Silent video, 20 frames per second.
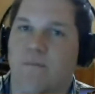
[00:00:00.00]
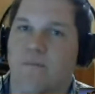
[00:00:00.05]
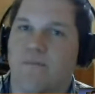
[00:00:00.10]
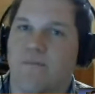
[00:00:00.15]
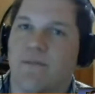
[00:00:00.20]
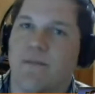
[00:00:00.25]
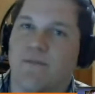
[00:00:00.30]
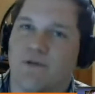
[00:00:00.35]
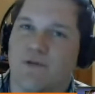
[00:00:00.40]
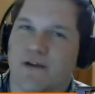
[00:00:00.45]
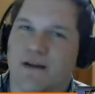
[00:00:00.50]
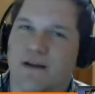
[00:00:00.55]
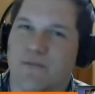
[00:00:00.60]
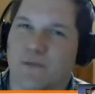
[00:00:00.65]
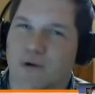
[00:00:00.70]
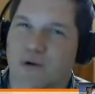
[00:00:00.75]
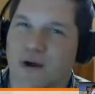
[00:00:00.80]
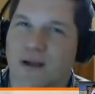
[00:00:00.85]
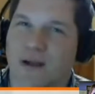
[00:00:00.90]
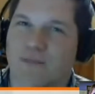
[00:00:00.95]
people are going to
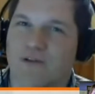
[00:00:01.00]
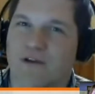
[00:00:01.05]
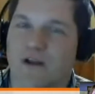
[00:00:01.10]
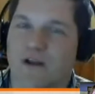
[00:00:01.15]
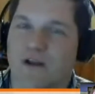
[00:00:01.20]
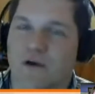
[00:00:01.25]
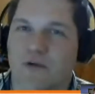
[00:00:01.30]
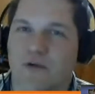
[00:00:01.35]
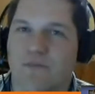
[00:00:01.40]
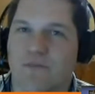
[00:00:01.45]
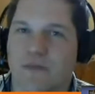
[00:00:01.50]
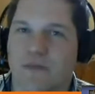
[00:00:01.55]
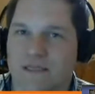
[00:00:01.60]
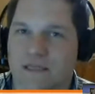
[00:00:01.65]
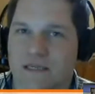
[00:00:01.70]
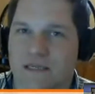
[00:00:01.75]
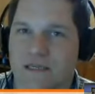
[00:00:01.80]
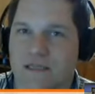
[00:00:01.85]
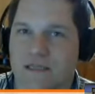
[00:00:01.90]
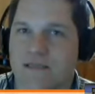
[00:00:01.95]
more apt to know your
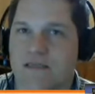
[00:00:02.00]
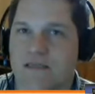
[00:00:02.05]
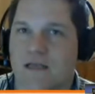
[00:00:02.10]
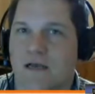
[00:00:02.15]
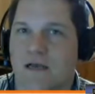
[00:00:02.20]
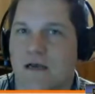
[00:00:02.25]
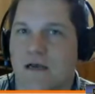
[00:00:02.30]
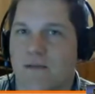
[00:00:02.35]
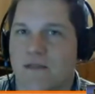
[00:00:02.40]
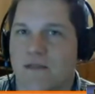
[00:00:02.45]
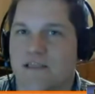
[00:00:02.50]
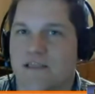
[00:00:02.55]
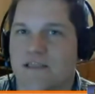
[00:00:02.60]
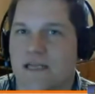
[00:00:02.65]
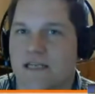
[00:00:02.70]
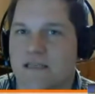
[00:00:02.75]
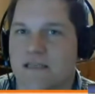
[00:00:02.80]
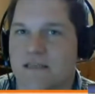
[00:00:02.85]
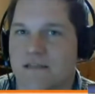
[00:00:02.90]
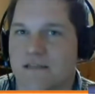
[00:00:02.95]
business. It's
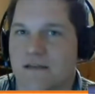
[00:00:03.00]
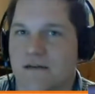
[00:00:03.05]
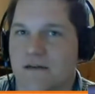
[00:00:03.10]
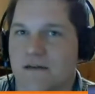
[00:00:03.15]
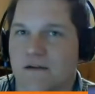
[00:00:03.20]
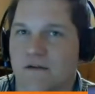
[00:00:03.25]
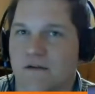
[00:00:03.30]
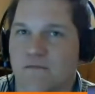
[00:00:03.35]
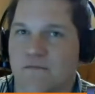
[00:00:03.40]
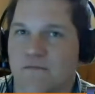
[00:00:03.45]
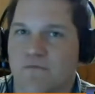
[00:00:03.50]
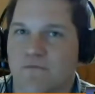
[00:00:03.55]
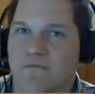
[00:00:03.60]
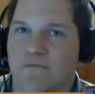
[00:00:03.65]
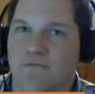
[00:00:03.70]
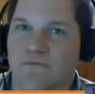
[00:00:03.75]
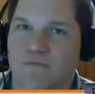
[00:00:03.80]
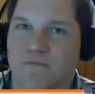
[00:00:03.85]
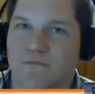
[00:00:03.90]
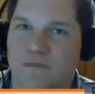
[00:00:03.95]
nice there,
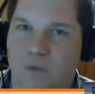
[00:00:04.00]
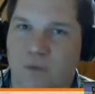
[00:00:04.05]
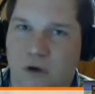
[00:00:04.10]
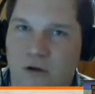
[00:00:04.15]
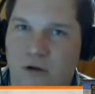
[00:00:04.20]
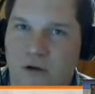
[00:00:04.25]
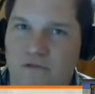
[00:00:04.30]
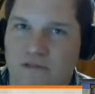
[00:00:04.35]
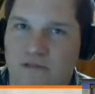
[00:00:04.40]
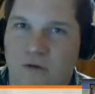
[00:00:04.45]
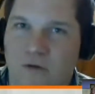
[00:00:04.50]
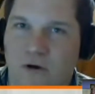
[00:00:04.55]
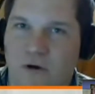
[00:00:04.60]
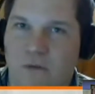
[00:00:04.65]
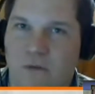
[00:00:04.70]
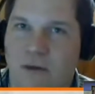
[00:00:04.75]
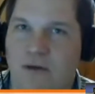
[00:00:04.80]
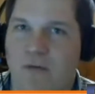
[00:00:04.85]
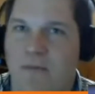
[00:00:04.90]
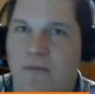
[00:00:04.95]
small
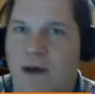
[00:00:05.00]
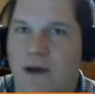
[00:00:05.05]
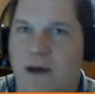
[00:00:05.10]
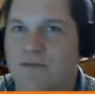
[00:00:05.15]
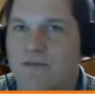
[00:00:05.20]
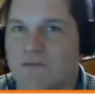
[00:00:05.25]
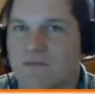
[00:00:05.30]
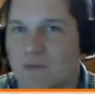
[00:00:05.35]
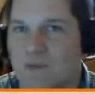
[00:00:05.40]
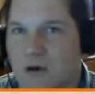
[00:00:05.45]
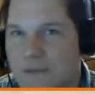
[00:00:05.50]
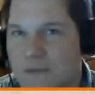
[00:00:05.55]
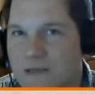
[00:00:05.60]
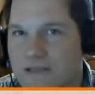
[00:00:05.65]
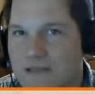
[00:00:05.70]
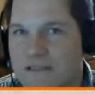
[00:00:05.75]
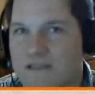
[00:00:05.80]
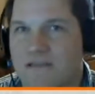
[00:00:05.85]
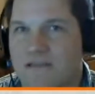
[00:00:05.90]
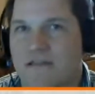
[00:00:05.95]
mom and pop, small
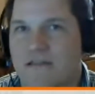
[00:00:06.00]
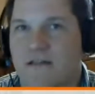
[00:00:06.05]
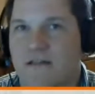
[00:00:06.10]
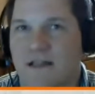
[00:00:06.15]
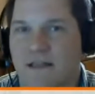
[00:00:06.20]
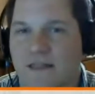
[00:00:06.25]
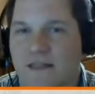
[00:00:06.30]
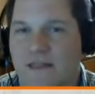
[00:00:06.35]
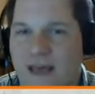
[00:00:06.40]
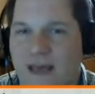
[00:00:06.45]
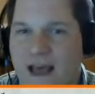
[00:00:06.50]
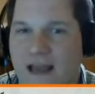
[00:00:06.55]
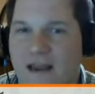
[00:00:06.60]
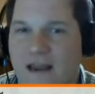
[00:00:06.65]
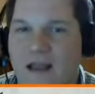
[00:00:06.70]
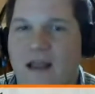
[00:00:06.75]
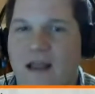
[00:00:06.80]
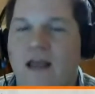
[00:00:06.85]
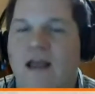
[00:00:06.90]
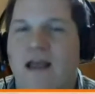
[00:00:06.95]
biz like that
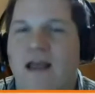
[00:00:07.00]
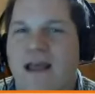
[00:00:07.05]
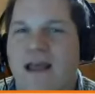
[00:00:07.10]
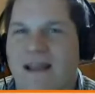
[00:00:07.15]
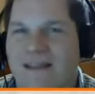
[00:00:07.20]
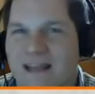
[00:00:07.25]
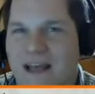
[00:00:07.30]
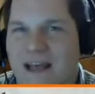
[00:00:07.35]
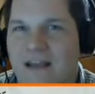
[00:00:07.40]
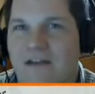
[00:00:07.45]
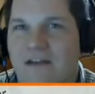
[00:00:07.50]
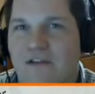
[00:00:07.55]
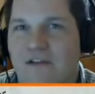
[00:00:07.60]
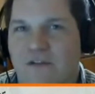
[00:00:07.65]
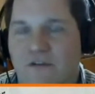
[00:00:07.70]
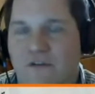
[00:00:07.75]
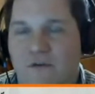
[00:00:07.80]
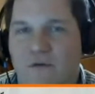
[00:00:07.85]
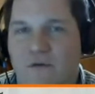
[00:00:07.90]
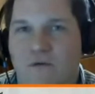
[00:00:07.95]
tend
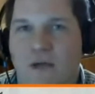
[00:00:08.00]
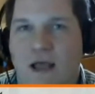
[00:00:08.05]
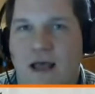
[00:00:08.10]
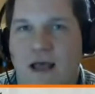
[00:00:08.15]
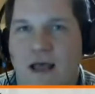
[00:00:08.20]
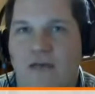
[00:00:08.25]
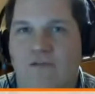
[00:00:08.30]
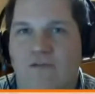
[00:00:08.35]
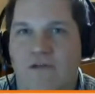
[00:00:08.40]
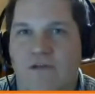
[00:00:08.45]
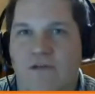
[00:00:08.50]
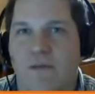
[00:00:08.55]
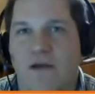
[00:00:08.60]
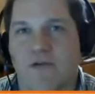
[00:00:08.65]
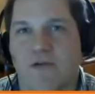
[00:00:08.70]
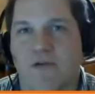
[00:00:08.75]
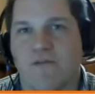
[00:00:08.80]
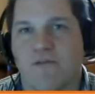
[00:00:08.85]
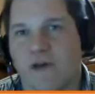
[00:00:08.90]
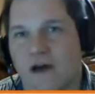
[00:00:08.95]
to have a
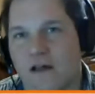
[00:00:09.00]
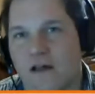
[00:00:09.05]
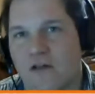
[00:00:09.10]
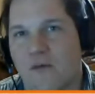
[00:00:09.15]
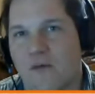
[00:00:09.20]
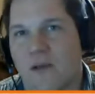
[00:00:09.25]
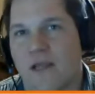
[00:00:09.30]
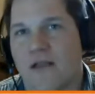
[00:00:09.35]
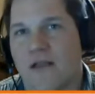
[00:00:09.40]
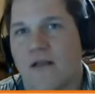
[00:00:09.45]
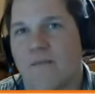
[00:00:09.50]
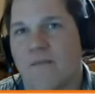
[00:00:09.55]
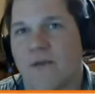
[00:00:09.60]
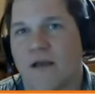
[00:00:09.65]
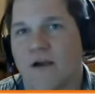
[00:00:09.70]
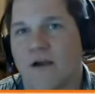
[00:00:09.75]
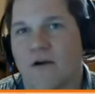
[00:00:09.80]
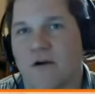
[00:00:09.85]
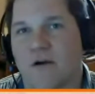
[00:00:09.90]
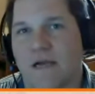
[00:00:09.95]
better following, a
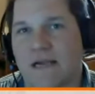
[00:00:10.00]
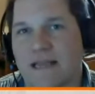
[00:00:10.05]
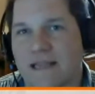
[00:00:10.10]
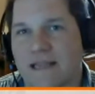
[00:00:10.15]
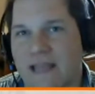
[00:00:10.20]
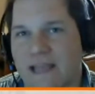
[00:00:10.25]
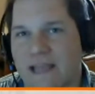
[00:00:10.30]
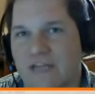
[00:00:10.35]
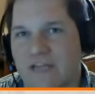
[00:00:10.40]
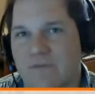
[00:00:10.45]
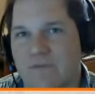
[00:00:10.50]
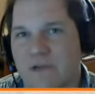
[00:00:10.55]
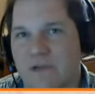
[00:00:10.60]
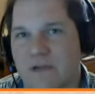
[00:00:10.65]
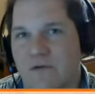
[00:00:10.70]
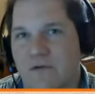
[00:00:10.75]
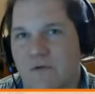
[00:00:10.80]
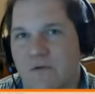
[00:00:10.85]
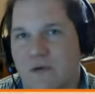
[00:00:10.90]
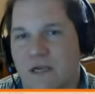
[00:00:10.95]
better
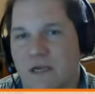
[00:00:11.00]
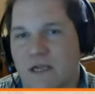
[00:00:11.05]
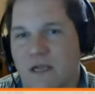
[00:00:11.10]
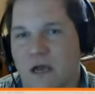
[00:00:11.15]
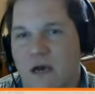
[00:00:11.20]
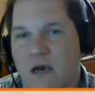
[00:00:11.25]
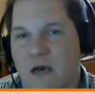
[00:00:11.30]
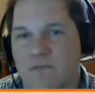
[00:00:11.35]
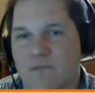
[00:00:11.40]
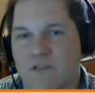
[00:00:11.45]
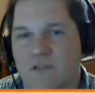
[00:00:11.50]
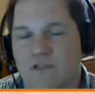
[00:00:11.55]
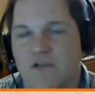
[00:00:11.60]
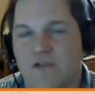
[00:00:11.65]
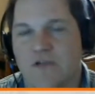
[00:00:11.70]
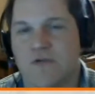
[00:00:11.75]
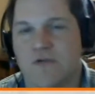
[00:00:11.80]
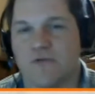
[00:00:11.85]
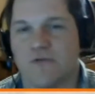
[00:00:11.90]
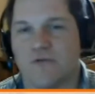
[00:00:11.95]
engagement when it comes
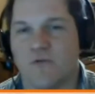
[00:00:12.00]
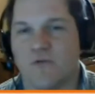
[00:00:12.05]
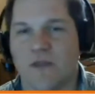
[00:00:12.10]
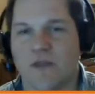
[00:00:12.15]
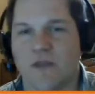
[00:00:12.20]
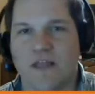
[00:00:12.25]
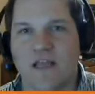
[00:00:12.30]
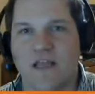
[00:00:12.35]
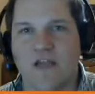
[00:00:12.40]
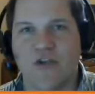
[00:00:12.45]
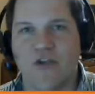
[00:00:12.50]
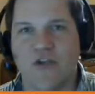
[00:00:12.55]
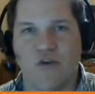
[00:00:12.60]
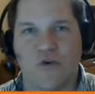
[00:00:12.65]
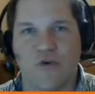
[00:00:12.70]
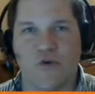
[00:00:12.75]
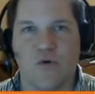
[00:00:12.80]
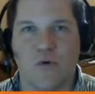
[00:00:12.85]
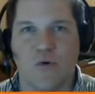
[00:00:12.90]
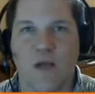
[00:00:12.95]
to what they
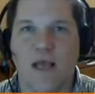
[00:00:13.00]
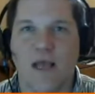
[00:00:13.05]
do.